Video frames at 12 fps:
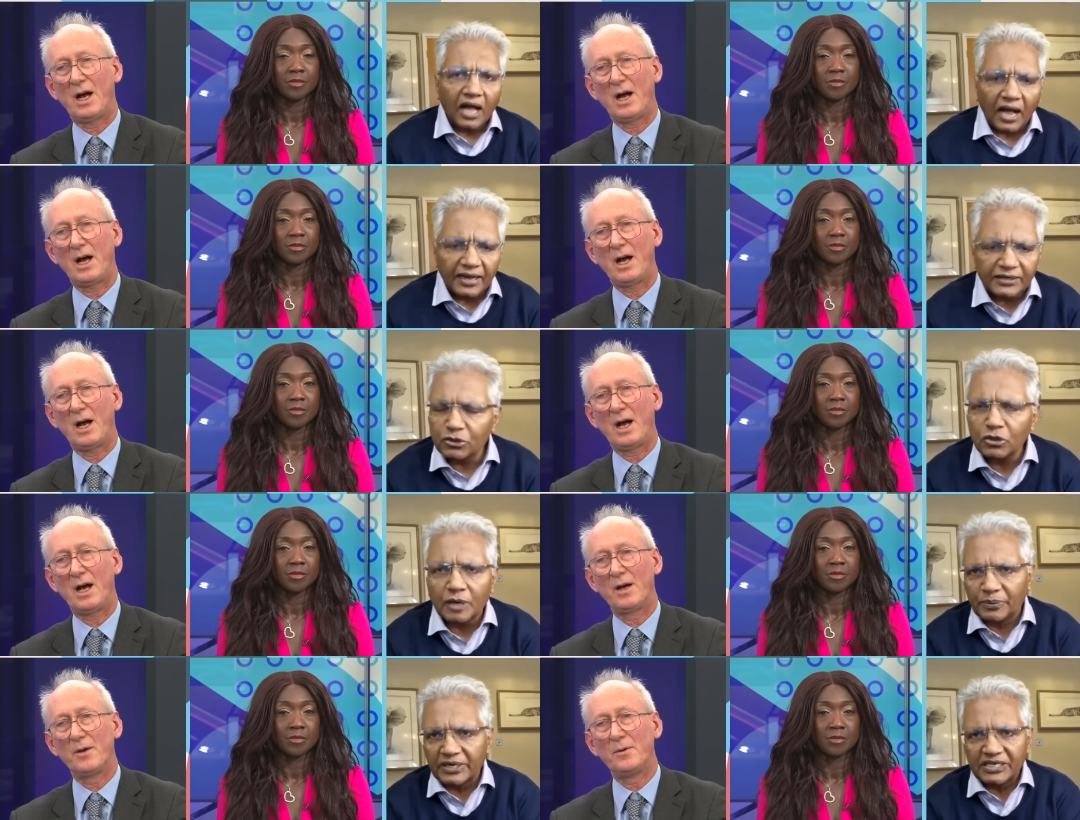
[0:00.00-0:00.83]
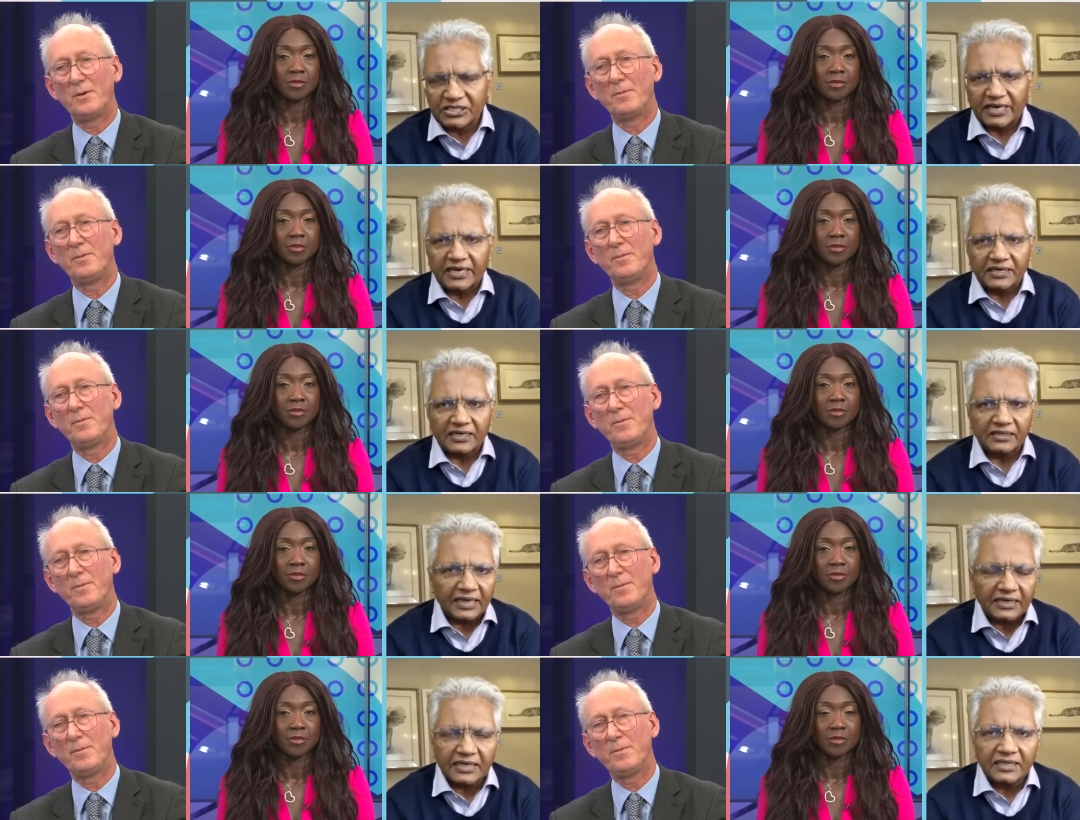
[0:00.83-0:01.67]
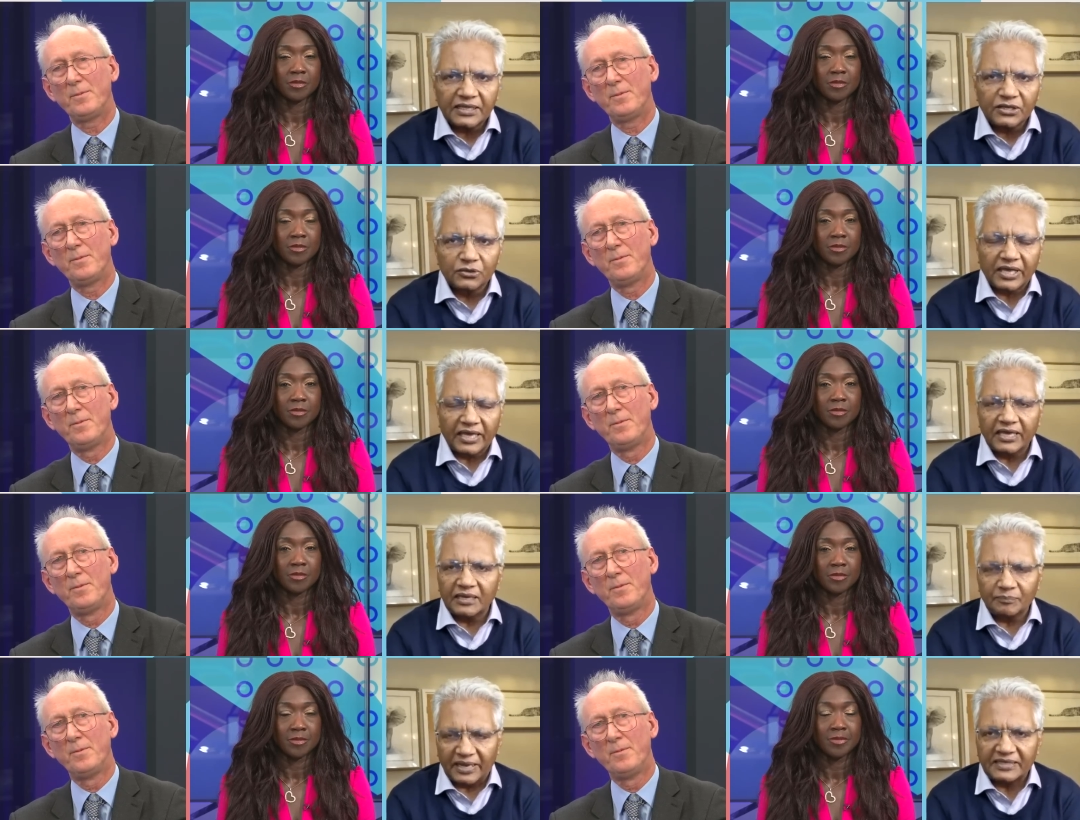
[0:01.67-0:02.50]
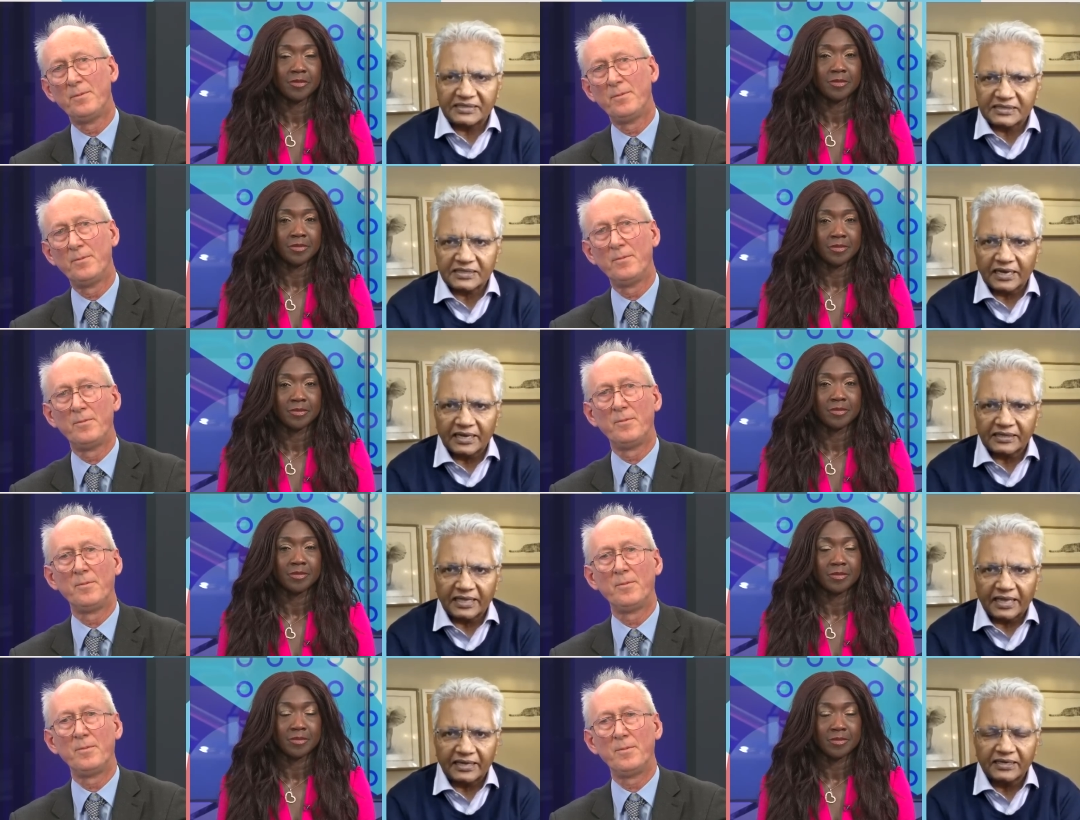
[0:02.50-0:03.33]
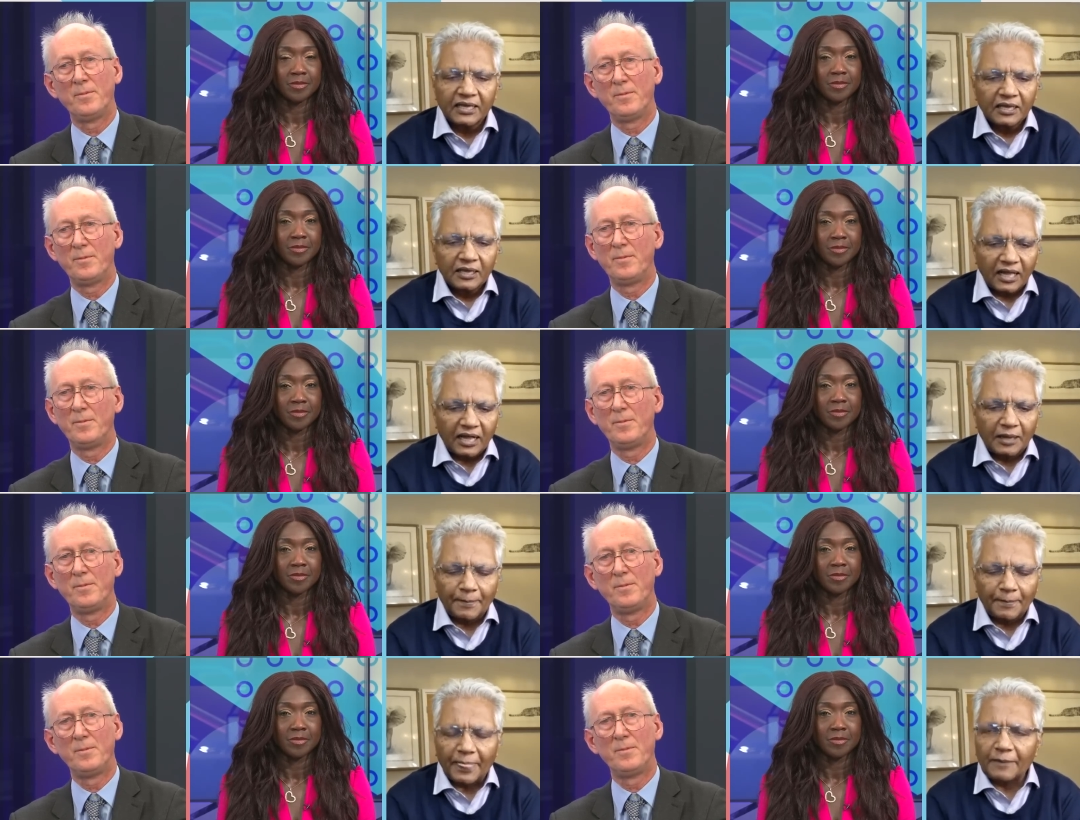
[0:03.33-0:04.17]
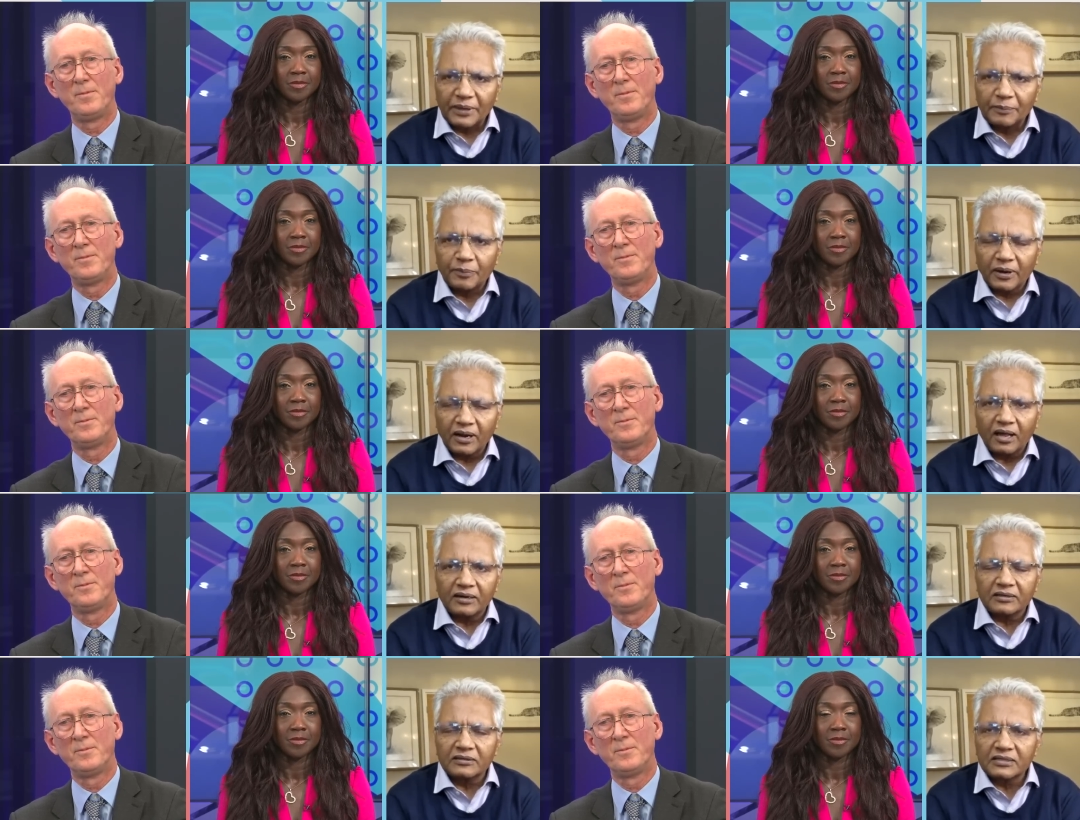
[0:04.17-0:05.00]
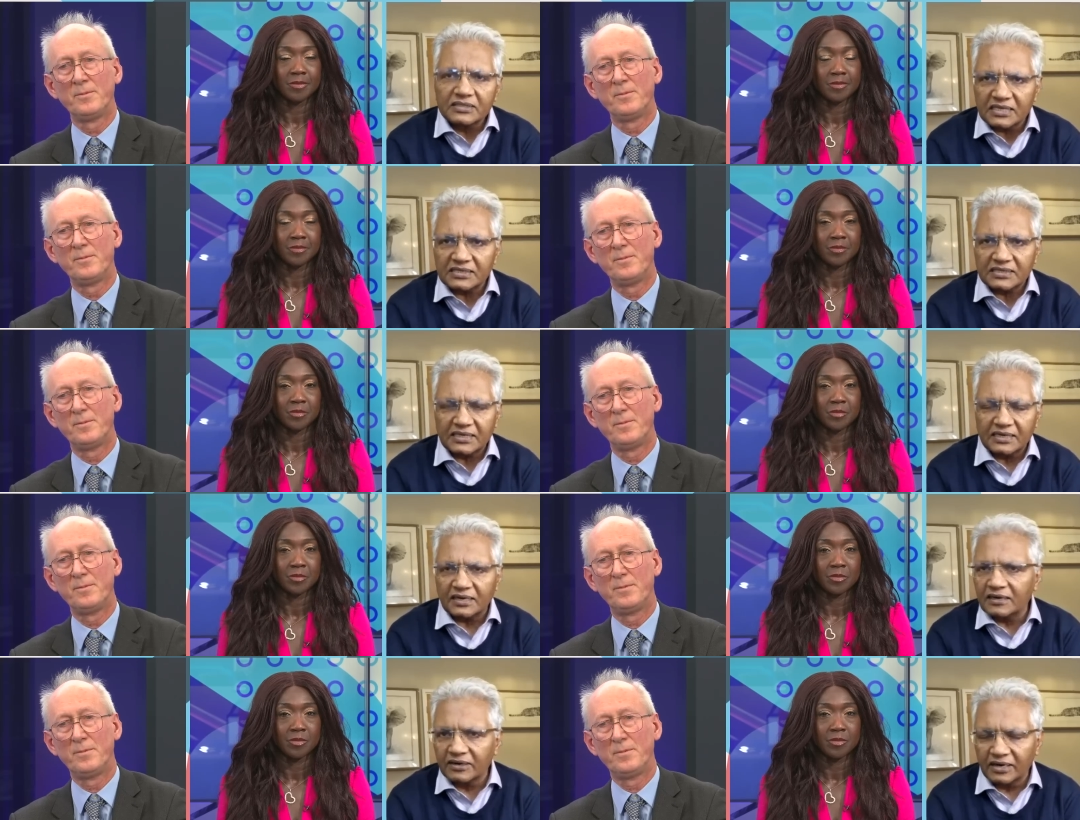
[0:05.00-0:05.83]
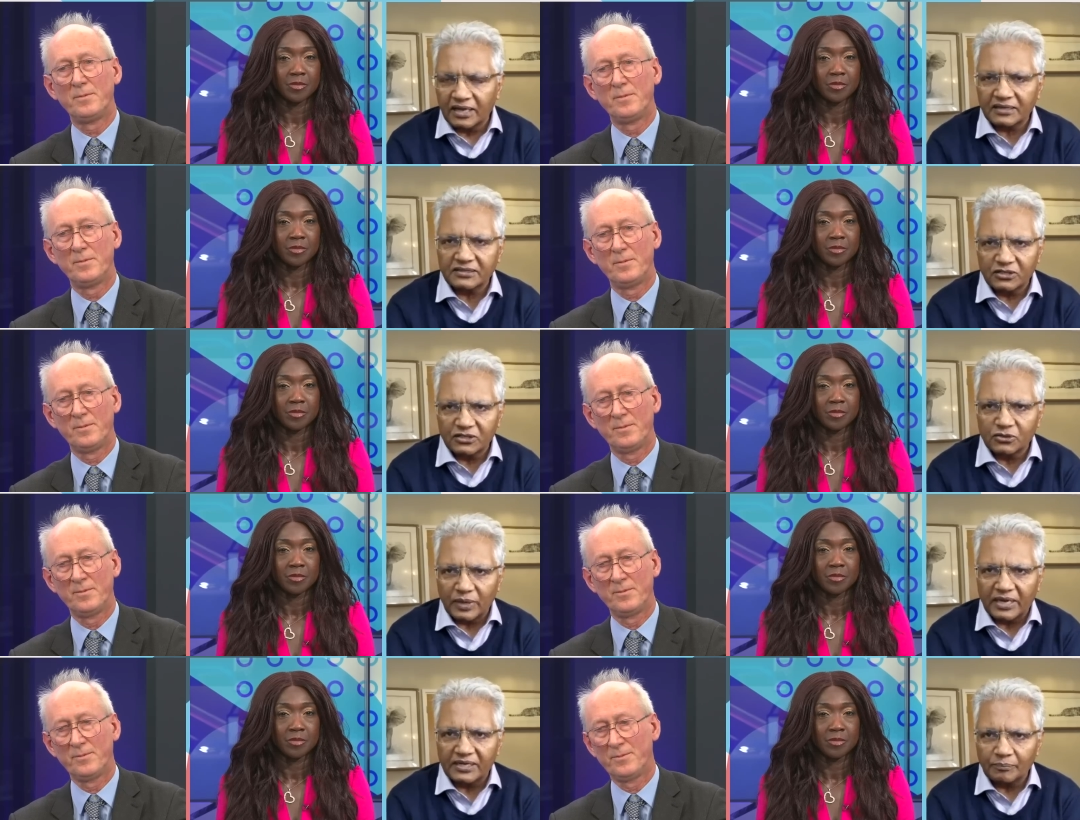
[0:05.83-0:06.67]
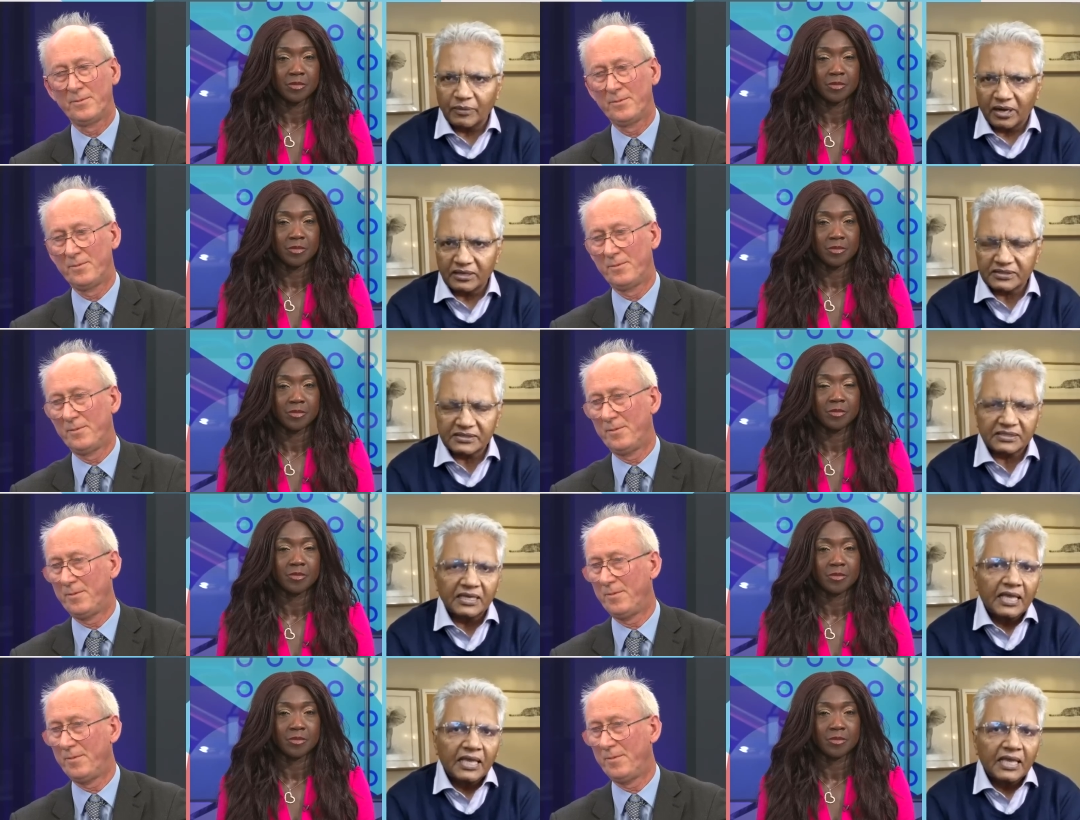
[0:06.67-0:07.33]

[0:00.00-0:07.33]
Speaker 1: I do appreciate that in the U K and places like that, um, people are resistant and reluctant to wear masks.